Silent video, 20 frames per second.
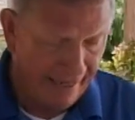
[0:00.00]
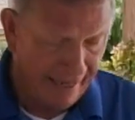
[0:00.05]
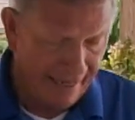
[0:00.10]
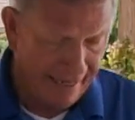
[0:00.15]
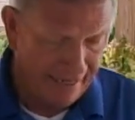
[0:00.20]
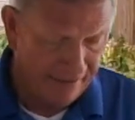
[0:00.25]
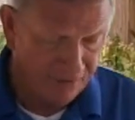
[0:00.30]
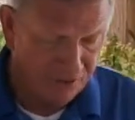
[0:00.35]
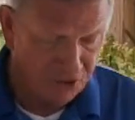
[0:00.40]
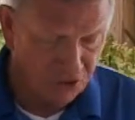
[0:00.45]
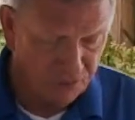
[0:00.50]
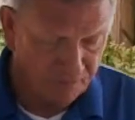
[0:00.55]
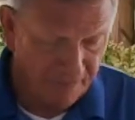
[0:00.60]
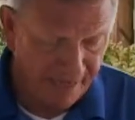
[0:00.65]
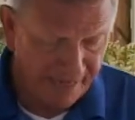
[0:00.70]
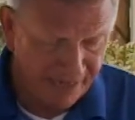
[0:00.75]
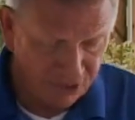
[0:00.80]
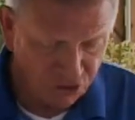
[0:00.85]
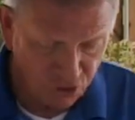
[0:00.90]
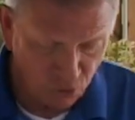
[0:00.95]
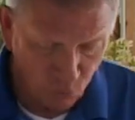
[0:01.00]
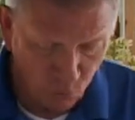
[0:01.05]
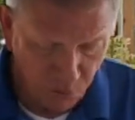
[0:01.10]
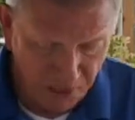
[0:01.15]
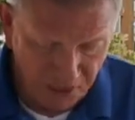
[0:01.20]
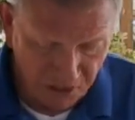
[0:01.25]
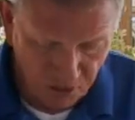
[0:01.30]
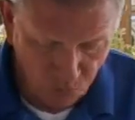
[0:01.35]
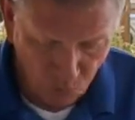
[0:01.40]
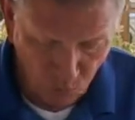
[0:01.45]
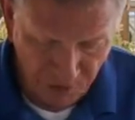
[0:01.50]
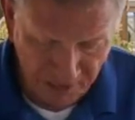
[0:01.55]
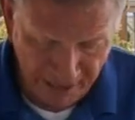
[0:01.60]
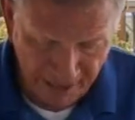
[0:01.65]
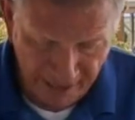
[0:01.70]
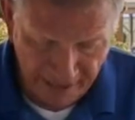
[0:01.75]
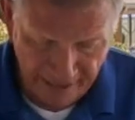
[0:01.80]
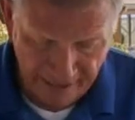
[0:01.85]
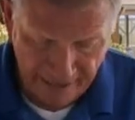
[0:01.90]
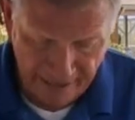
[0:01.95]
And this past week, we
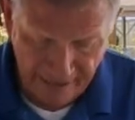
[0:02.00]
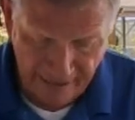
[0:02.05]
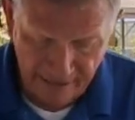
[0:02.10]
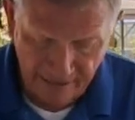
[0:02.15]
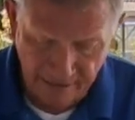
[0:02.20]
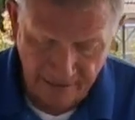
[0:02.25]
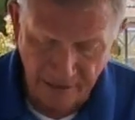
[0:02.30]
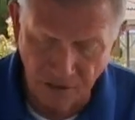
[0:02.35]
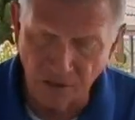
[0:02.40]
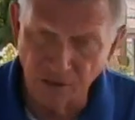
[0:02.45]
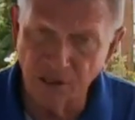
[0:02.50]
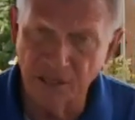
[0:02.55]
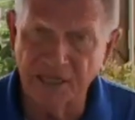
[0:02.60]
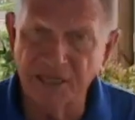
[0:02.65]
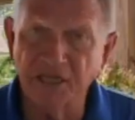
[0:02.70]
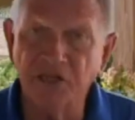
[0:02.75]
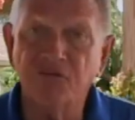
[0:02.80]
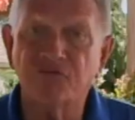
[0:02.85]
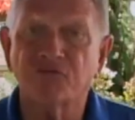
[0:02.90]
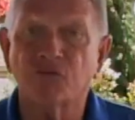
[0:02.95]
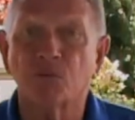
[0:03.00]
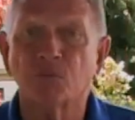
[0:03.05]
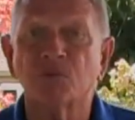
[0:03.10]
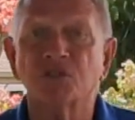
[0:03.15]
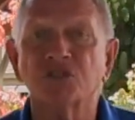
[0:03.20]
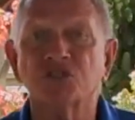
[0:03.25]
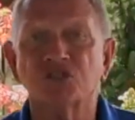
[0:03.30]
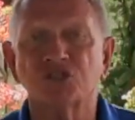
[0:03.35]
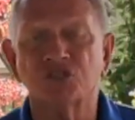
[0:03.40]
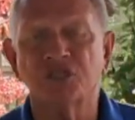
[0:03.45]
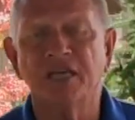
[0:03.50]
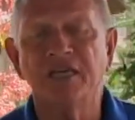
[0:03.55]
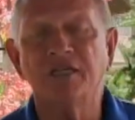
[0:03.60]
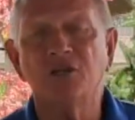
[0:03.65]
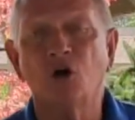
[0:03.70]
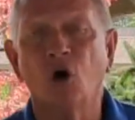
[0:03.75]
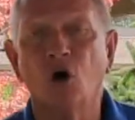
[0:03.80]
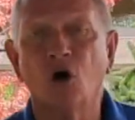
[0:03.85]
had a young lady from the State